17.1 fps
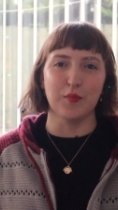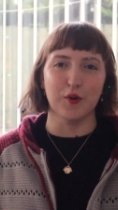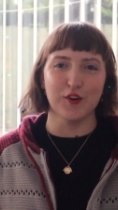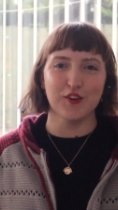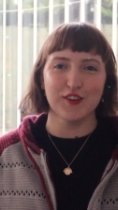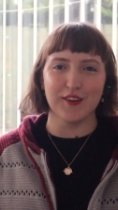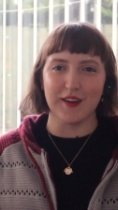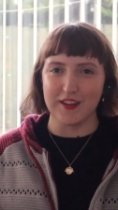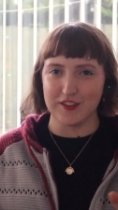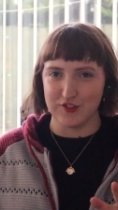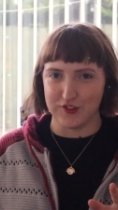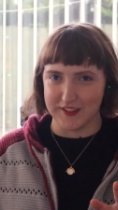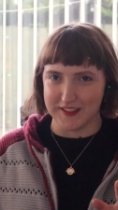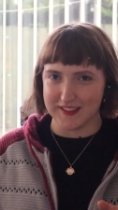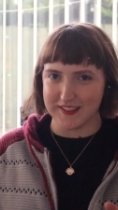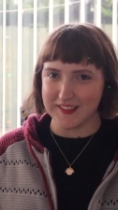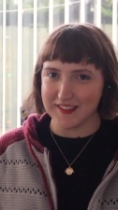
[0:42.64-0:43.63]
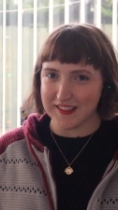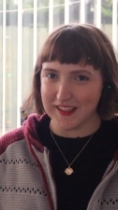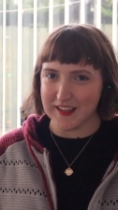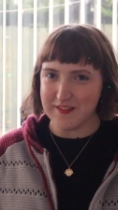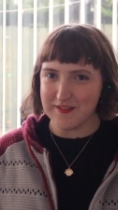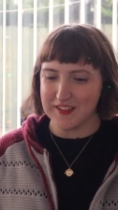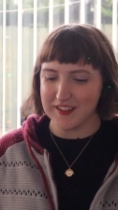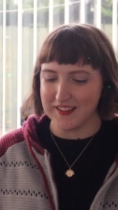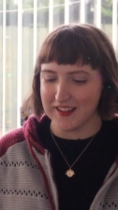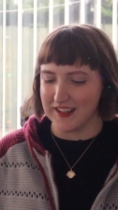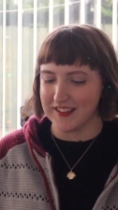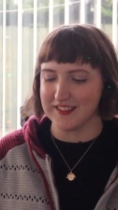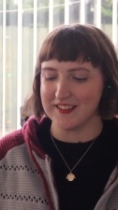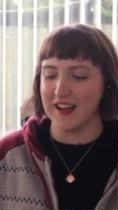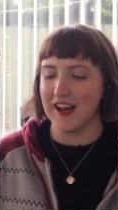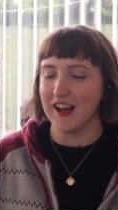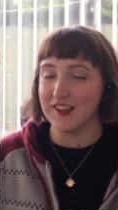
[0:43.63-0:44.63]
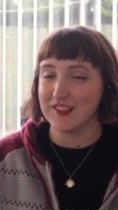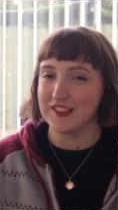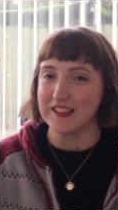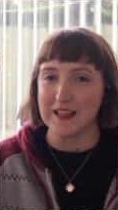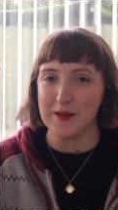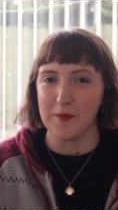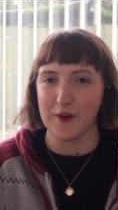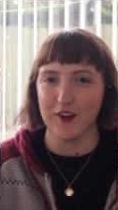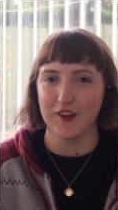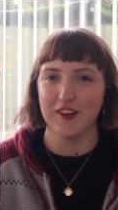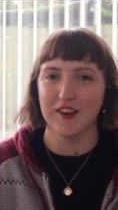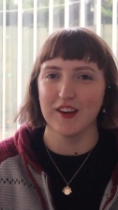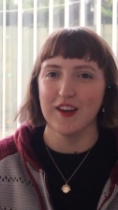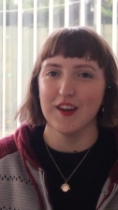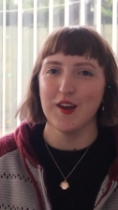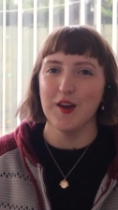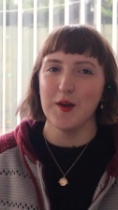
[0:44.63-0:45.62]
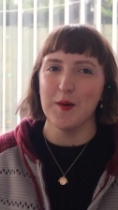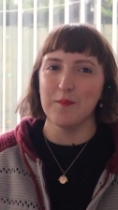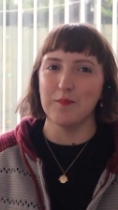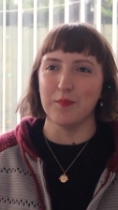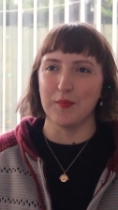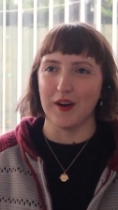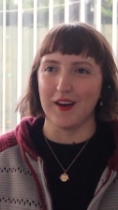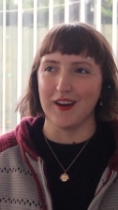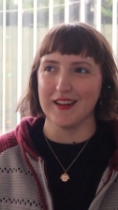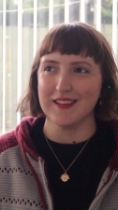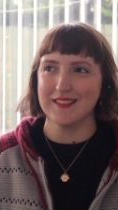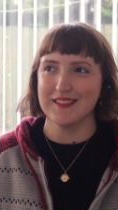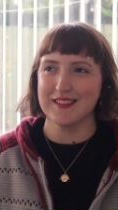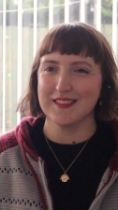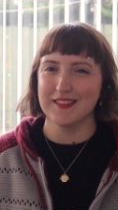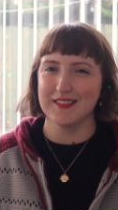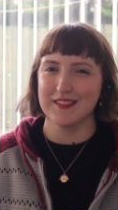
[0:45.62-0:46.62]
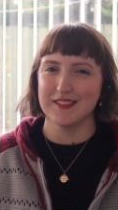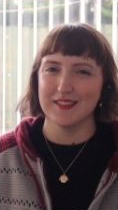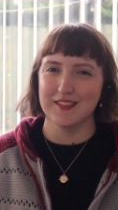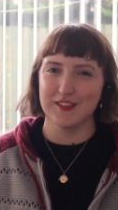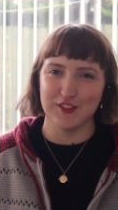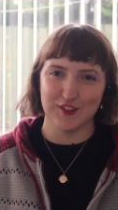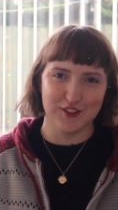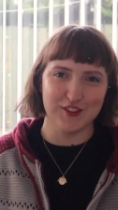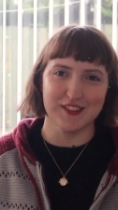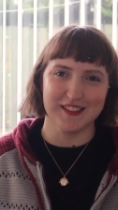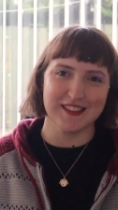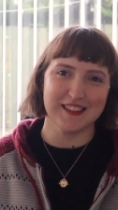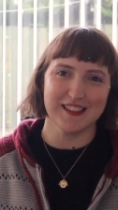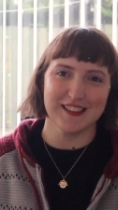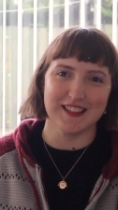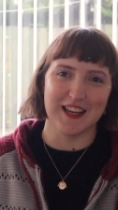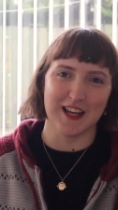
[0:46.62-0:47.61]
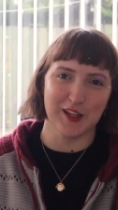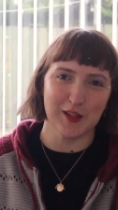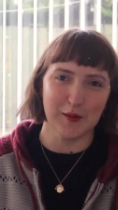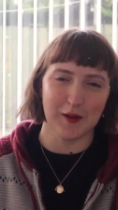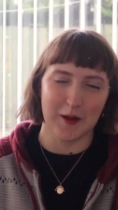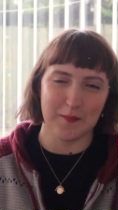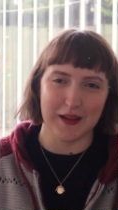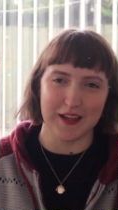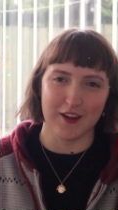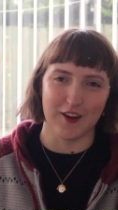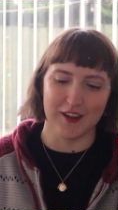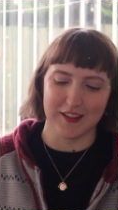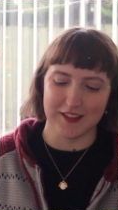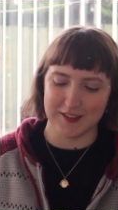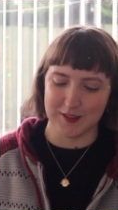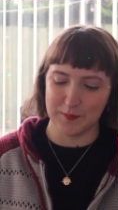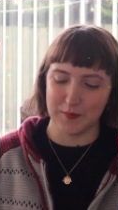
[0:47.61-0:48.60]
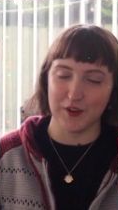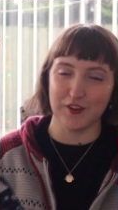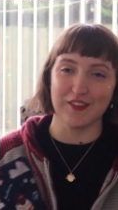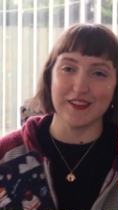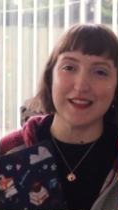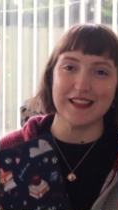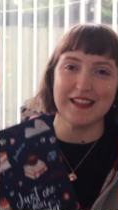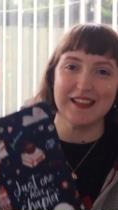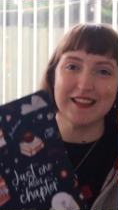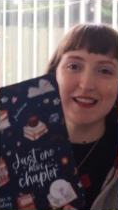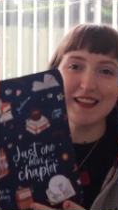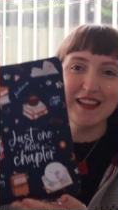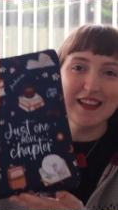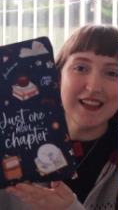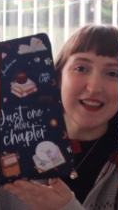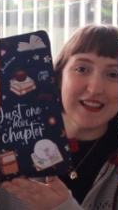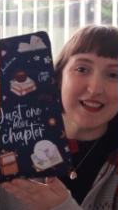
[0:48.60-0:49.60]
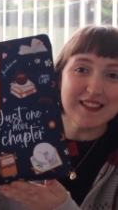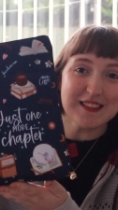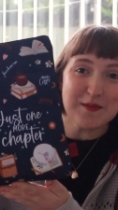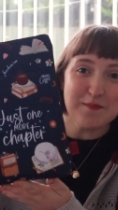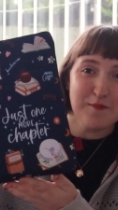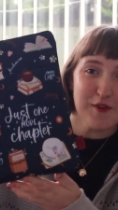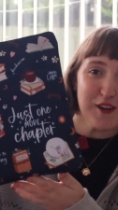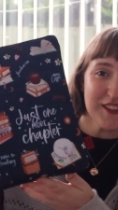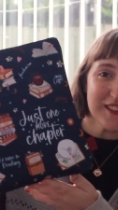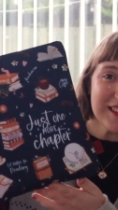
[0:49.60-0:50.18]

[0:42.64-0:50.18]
book adjacent gift that isn't actually a book, but you'll see exactly what I mean, how this is book related. It is a book